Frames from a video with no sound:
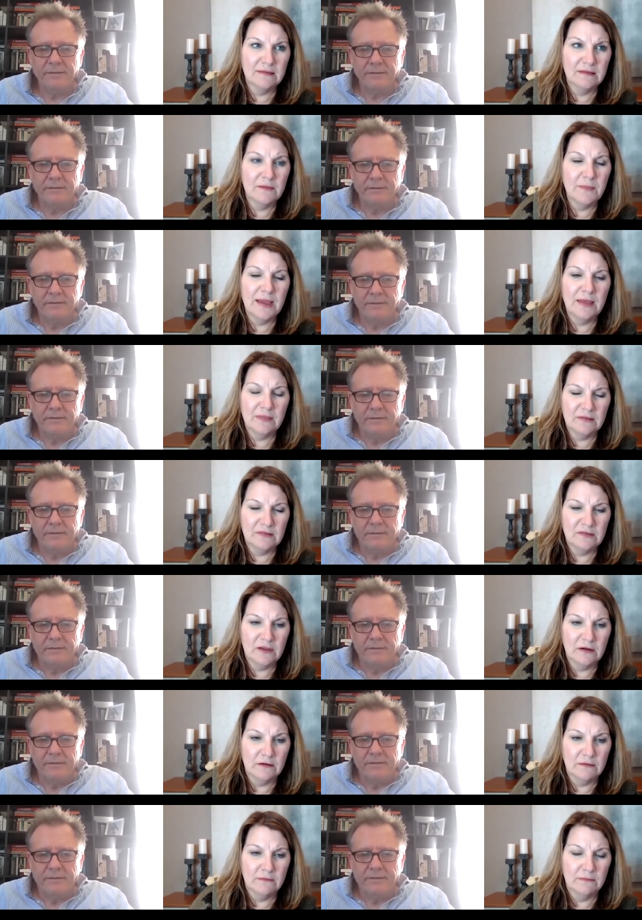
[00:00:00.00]
Speaker 1: demand this
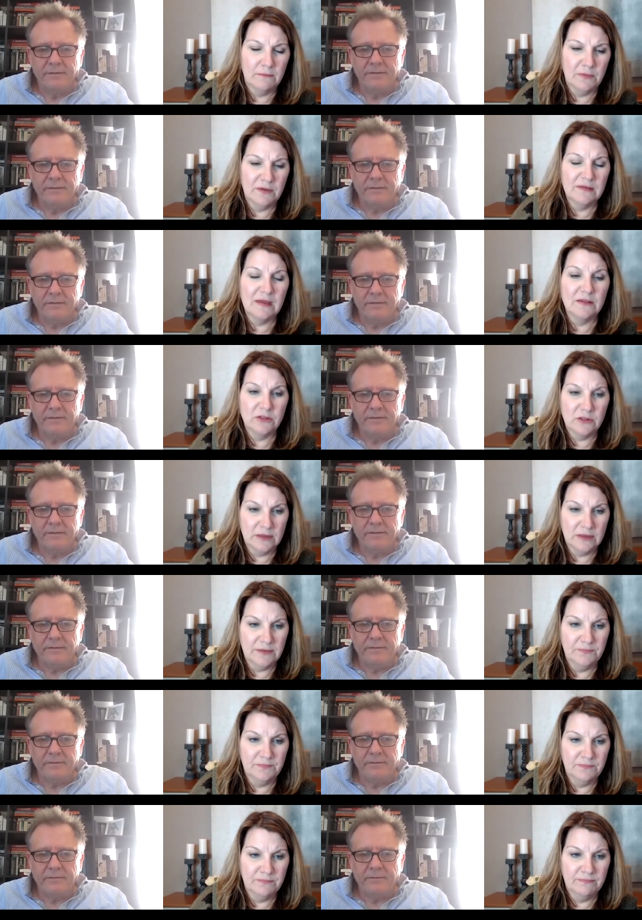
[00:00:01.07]
year, potentially.
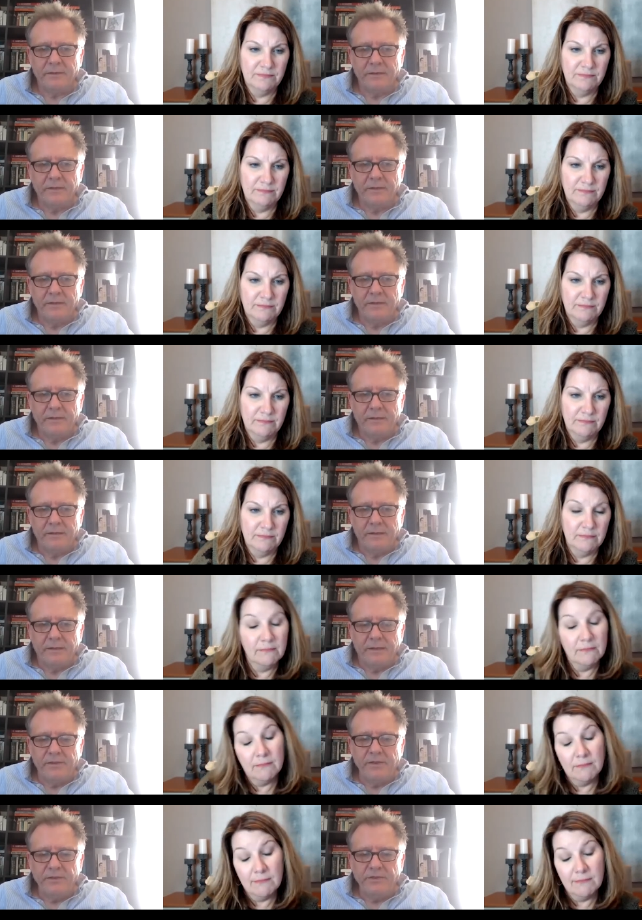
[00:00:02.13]
Speaker 2: I
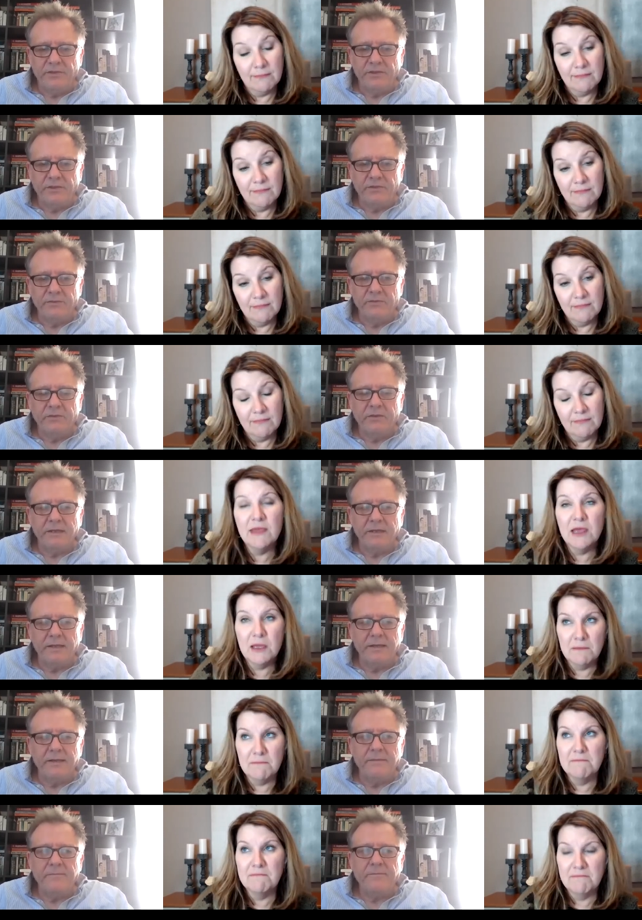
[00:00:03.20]
think so.
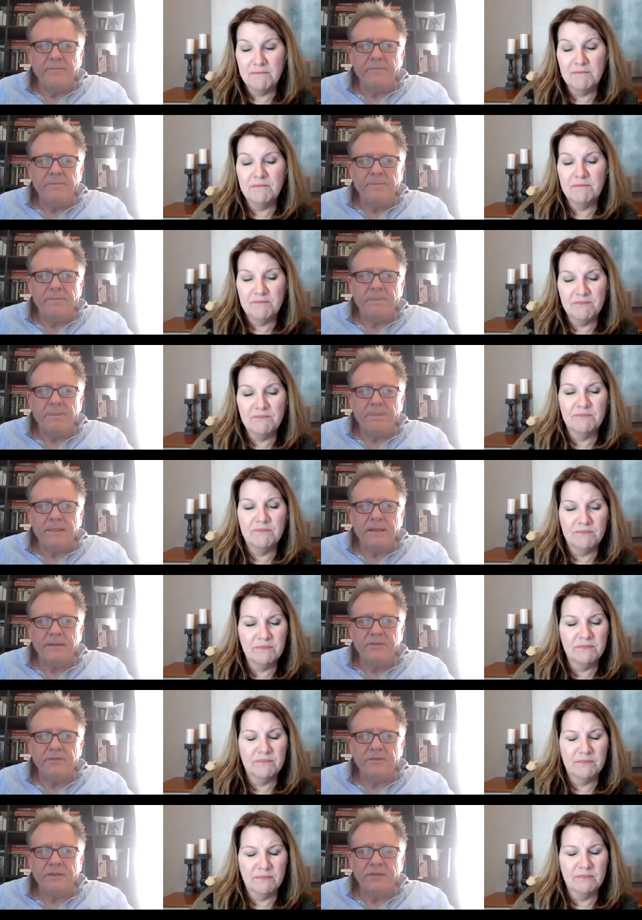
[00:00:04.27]
Um, it has done
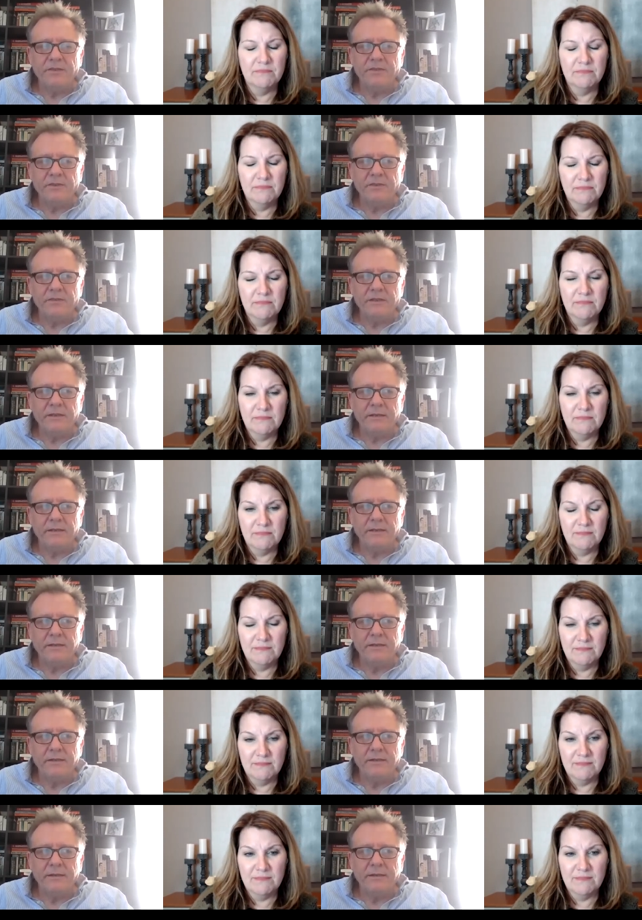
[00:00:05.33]
historically.
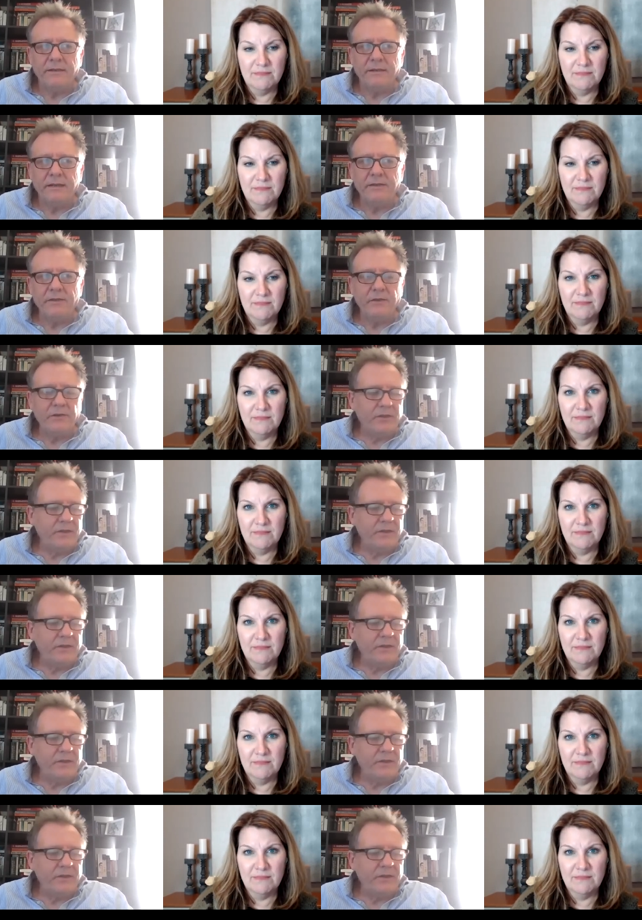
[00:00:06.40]
Uh, and the other thing as